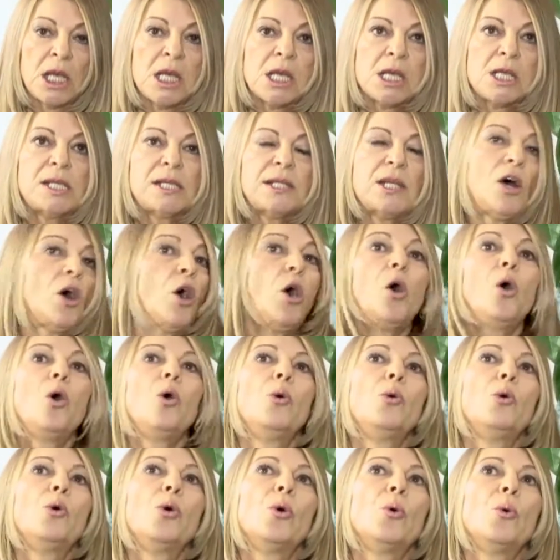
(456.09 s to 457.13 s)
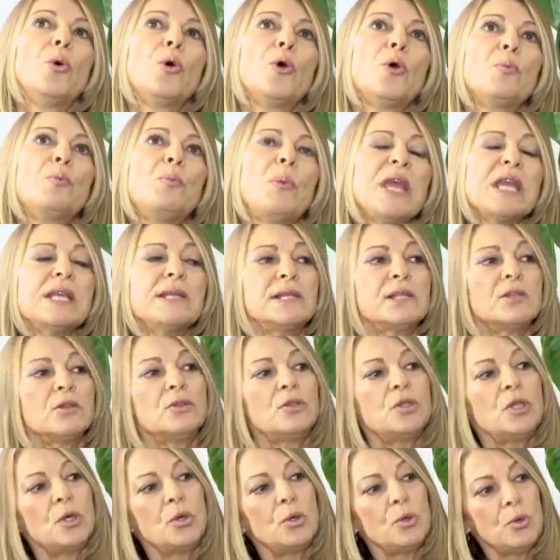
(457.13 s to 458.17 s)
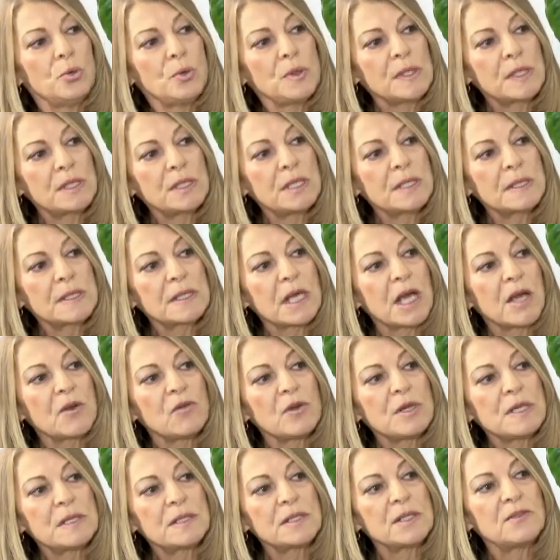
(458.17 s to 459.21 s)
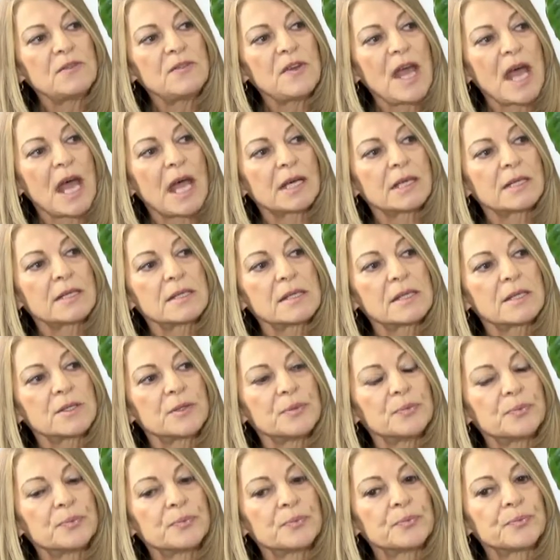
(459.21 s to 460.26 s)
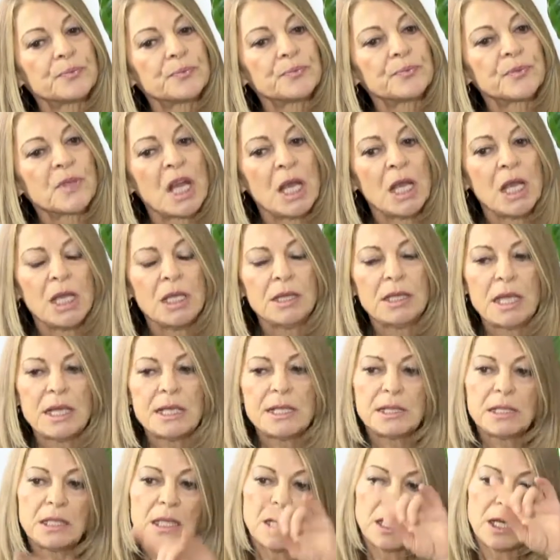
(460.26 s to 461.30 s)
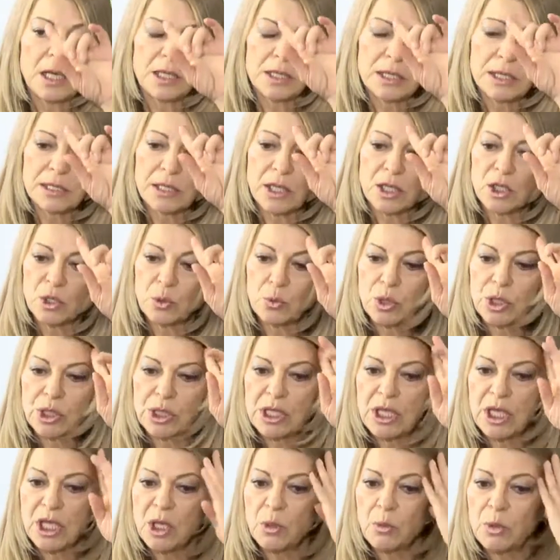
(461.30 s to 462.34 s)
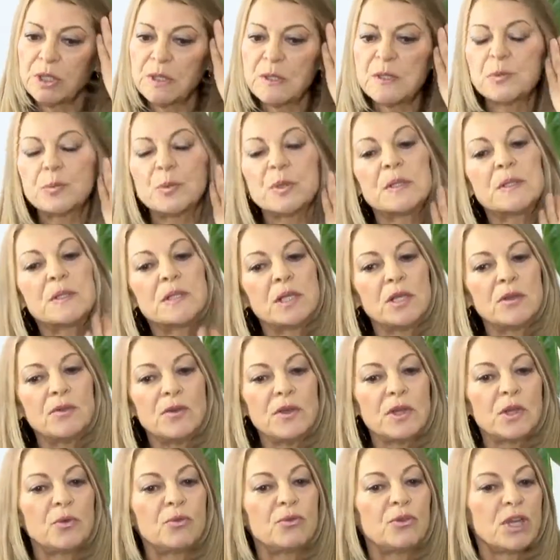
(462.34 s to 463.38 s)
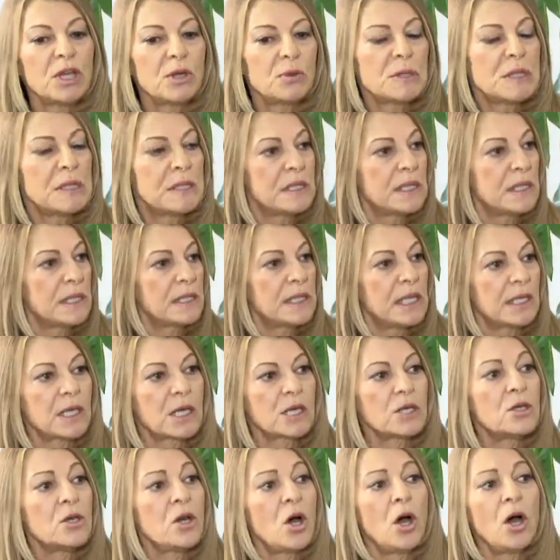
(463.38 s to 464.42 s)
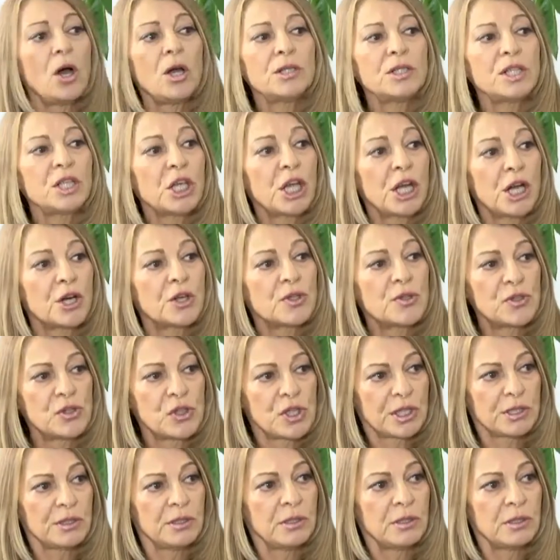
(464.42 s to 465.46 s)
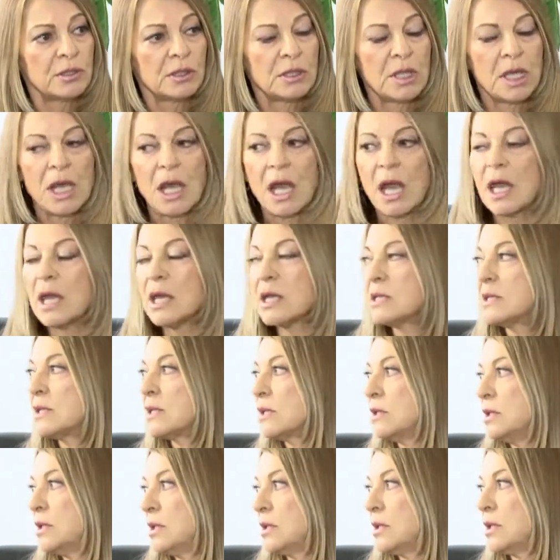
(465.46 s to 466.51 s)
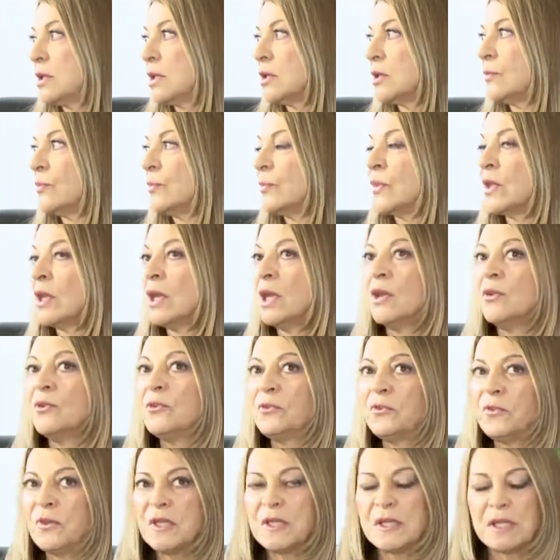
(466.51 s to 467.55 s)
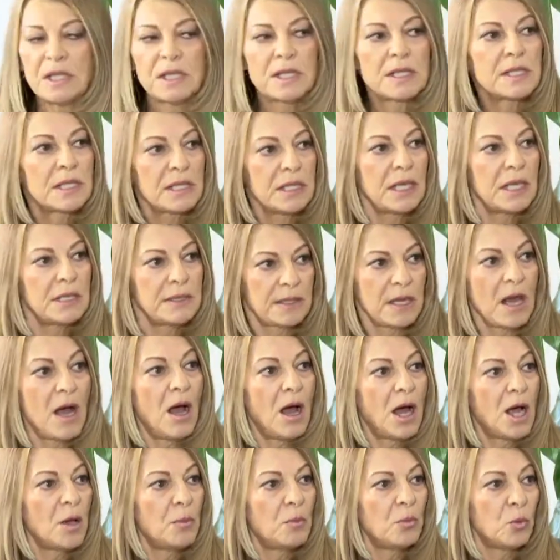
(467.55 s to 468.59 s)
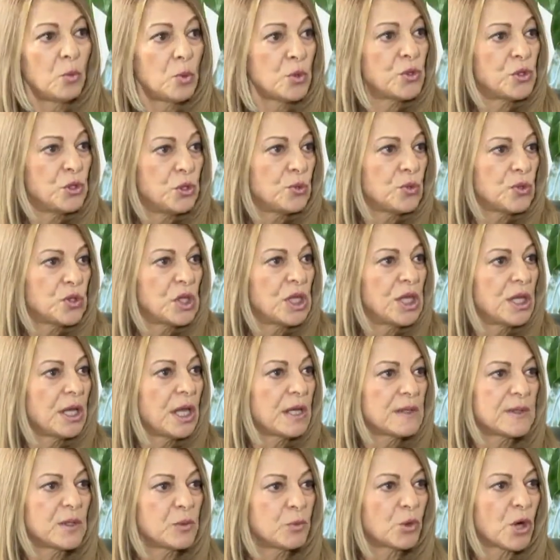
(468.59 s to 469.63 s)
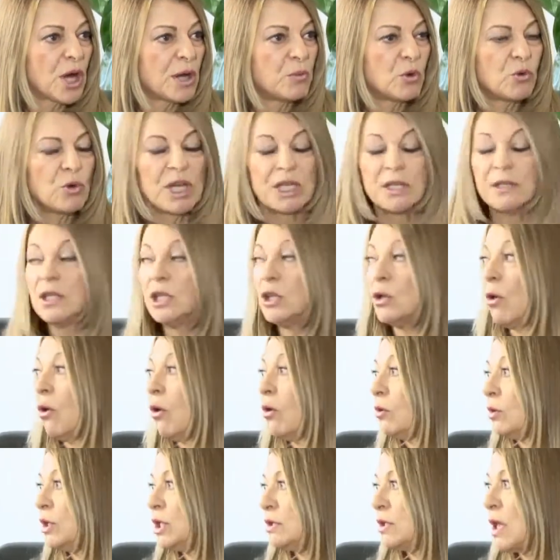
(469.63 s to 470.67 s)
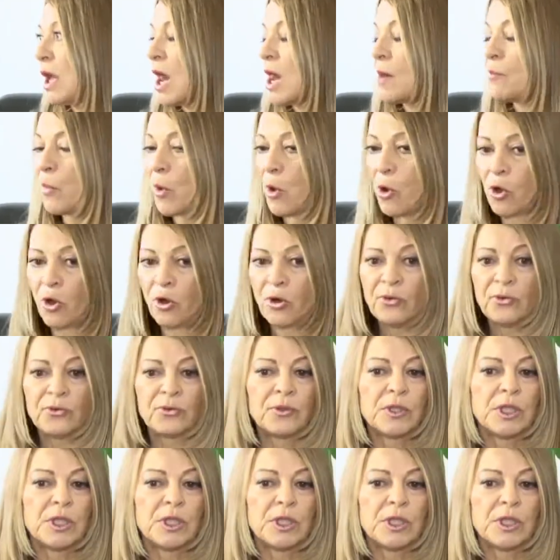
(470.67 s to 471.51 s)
So based on those discoveries and facts, Tesla started working with the specific frequencies that are not Hertzian, as the physics at that time was using as a primary and the only type of